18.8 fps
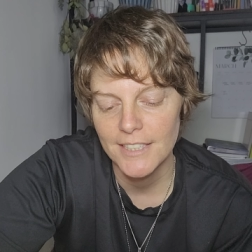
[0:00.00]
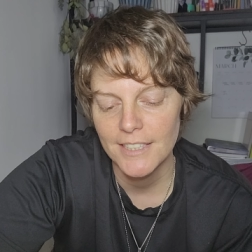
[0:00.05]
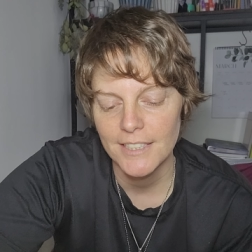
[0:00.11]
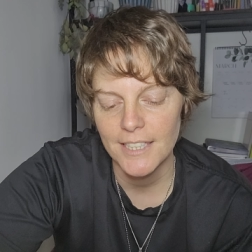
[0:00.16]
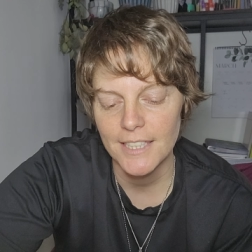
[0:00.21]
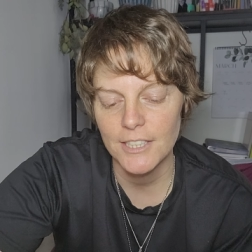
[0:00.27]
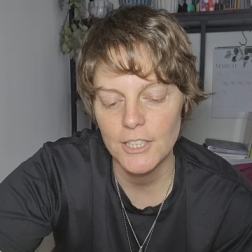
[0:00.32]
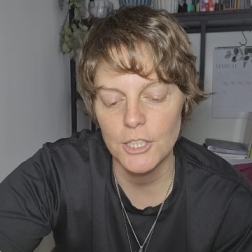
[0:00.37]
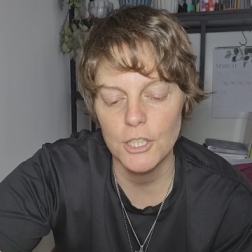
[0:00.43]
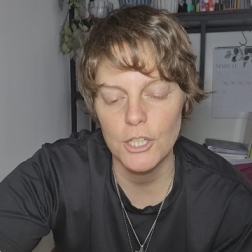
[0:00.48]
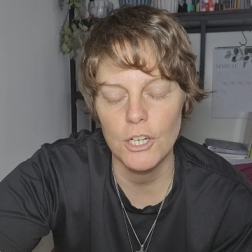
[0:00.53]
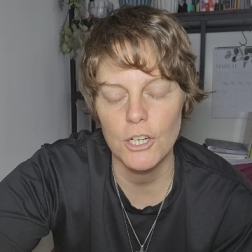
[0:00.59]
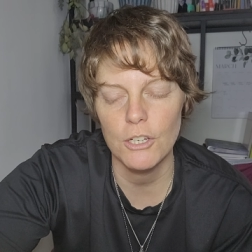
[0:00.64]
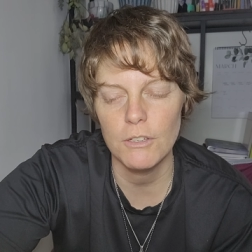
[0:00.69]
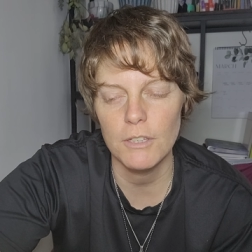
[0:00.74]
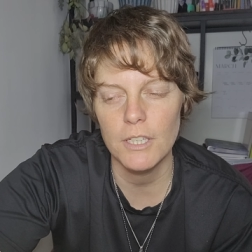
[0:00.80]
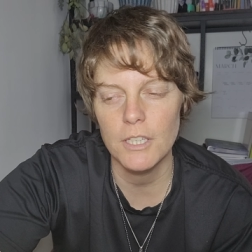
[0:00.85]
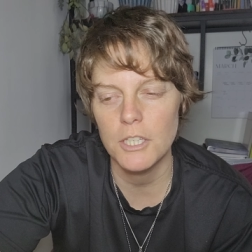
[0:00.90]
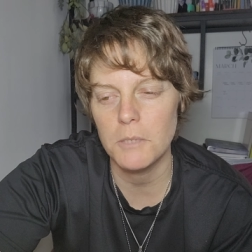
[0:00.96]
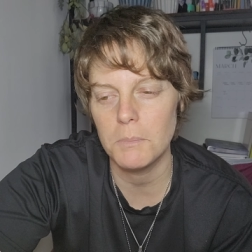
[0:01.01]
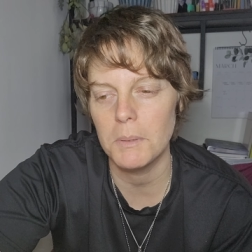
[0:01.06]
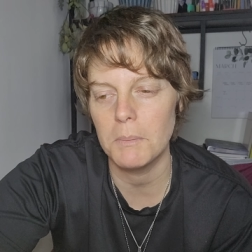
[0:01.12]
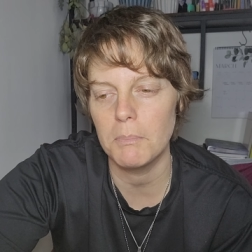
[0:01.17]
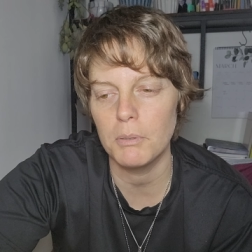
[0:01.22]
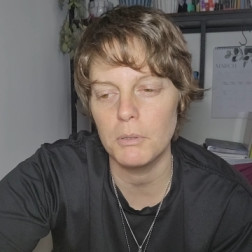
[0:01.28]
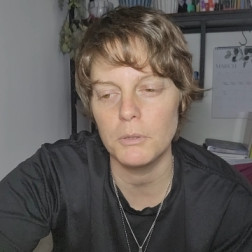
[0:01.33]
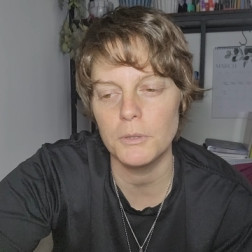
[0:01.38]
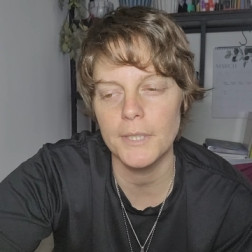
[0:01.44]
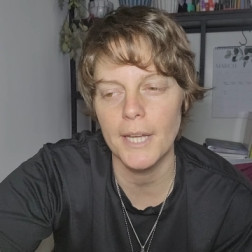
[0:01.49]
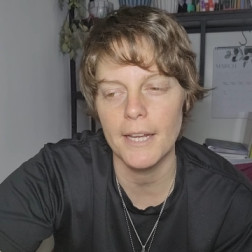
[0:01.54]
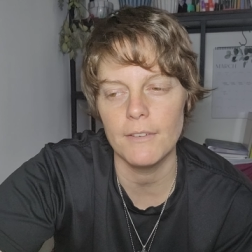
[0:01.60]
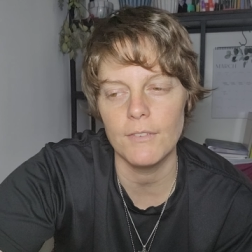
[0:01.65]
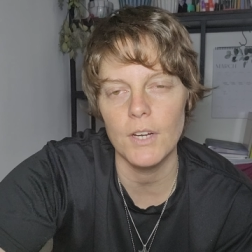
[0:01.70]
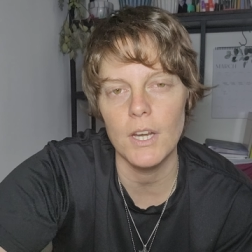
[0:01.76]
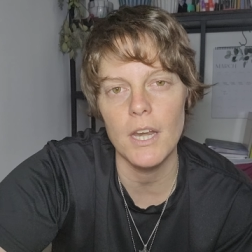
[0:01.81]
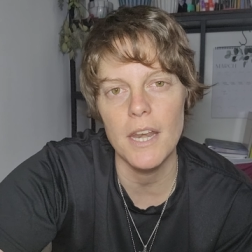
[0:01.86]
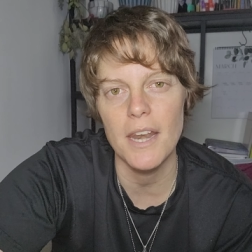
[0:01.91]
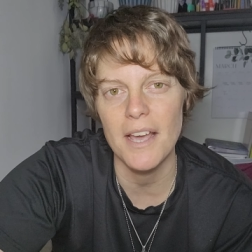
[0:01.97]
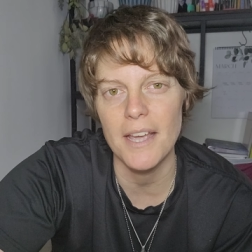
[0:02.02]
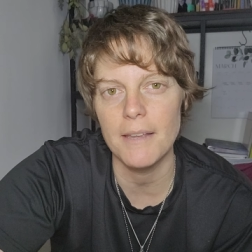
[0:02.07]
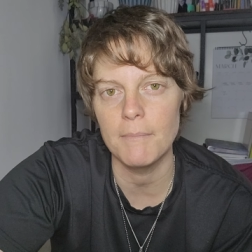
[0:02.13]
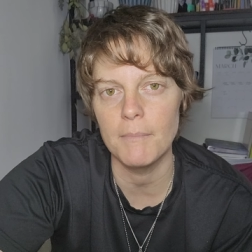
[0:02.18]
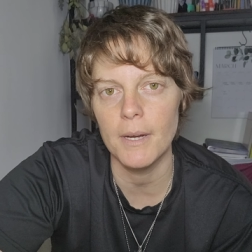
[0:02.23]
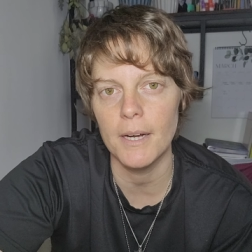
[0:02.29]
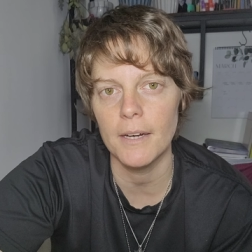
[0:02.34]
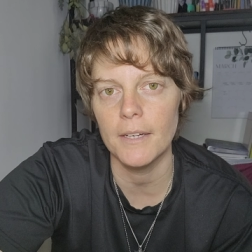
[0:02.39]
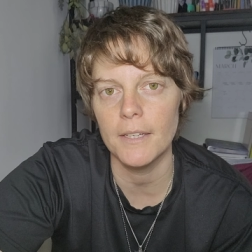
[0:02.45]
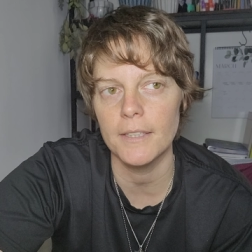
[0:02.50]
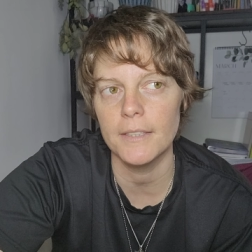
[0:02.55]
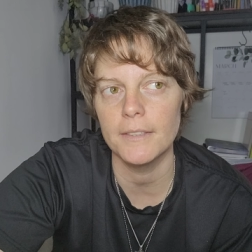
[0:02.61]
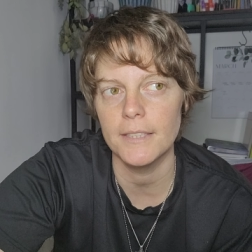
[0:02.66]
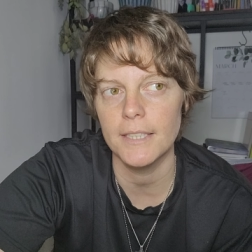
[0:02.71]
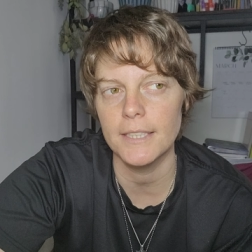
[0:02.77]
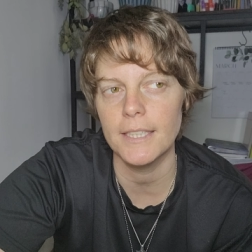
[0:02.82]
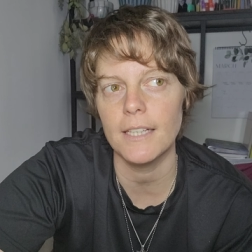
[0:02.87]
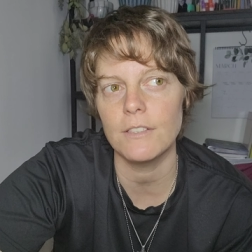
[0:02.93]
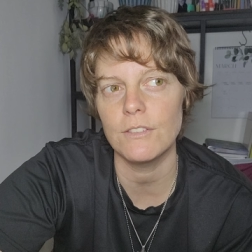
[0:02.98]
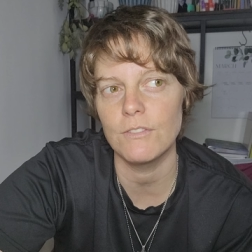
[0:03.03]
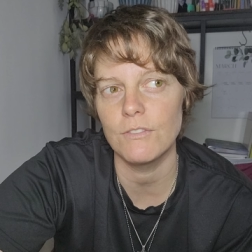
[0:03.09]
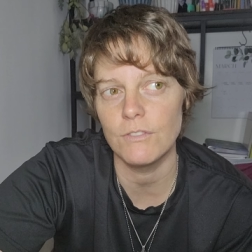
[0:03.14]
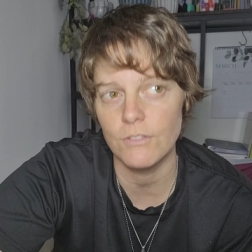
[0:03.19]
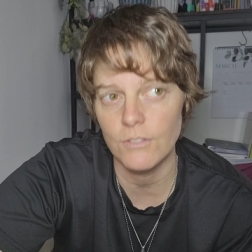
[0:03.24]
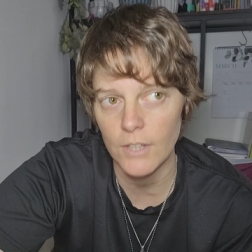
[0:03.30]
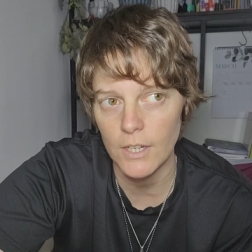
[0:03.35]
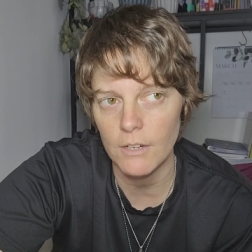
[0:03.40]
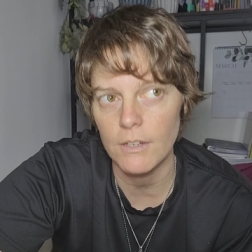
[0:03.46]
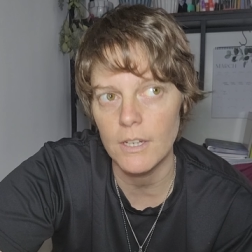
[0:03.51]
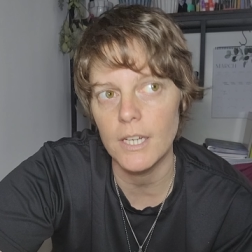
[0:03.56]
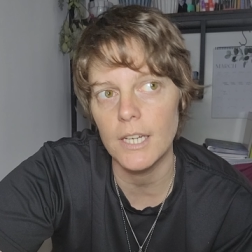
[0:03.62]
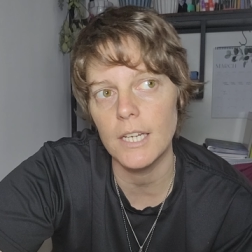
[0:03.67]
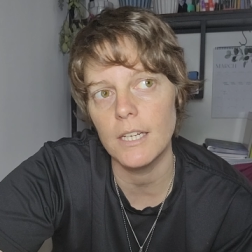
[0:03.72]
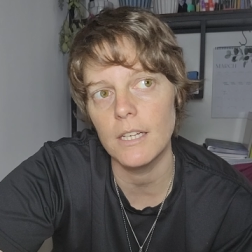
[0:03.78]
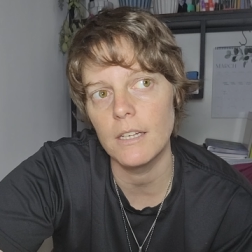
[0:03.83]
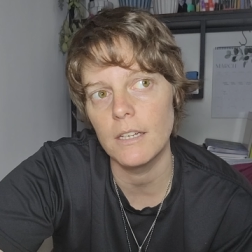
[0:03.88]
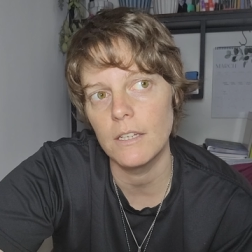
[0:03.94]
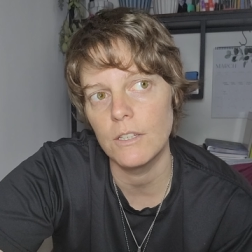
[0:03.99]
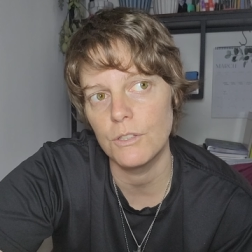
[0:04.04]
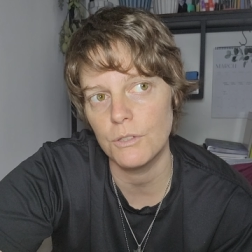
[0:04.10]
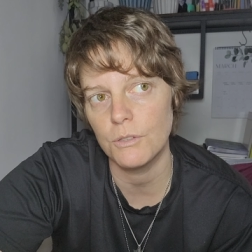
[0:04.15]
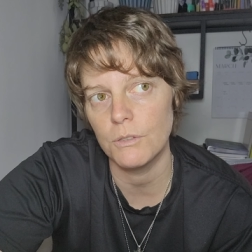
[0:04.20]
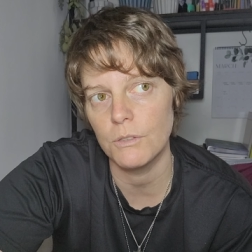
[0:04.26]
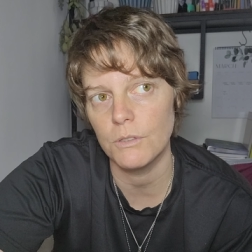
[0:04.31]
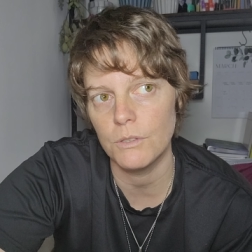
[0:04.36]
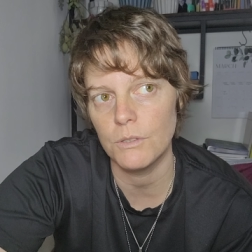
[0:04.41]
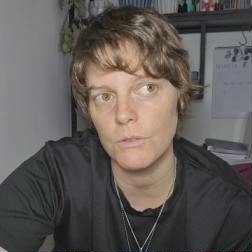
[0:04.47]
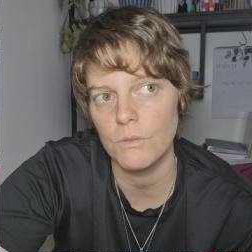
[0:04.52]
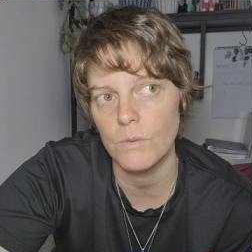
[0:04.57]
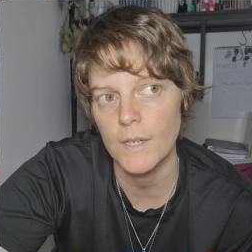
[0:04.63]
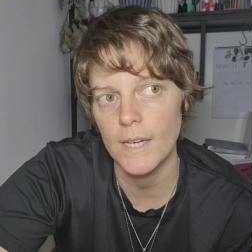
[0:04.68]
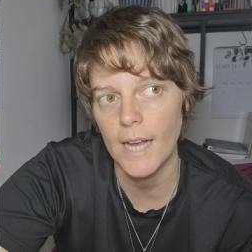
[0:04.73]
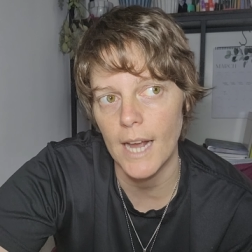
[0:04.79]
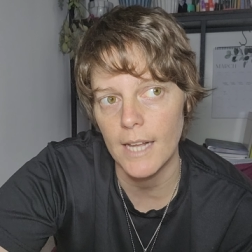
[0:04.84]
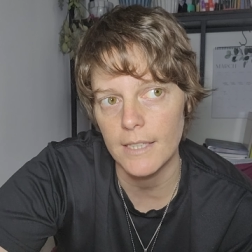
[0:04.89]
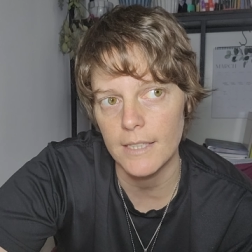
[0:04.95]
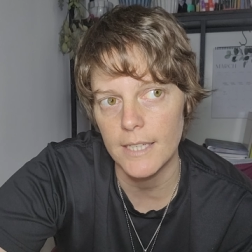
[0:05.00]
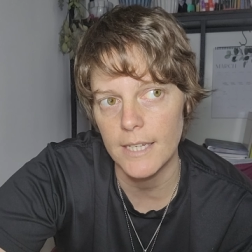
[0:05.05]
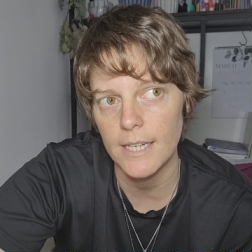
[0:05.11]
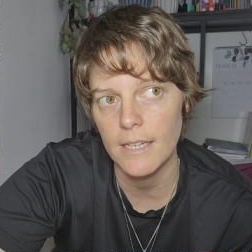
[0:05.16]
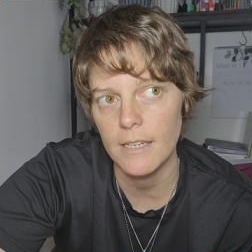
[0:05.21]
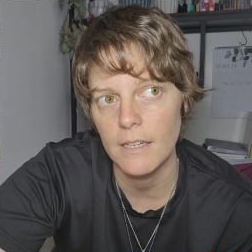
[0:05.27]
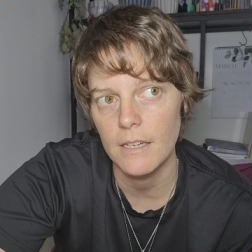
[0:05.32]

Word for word: Like the courage to be pulled out of a nightmare. And that's very true to reality.